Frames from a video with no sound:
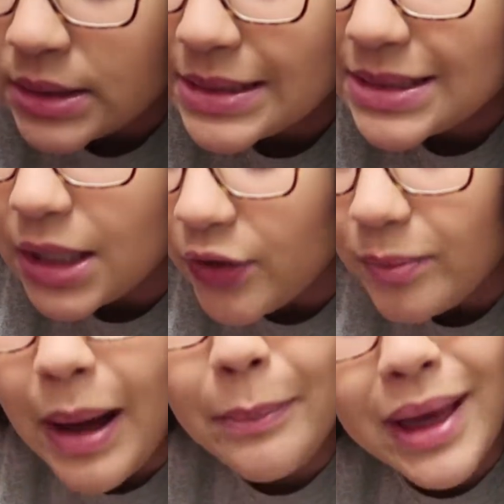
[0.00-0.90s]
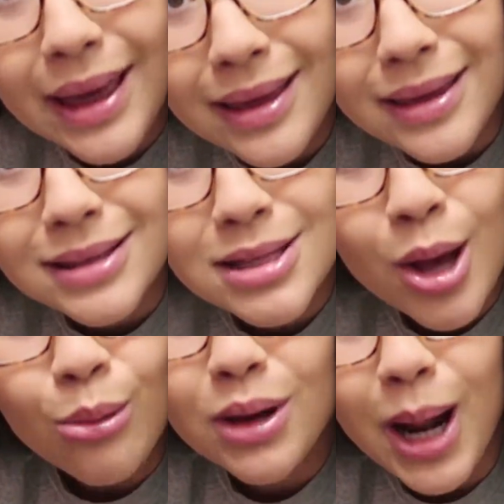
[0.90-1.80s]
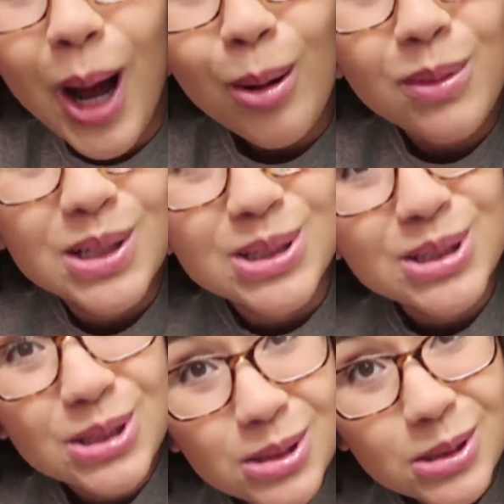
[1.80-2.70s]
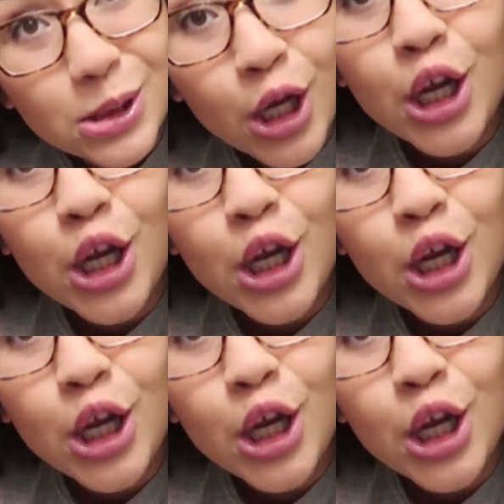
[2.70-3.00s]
stuff my pants with a whole bunch of shit.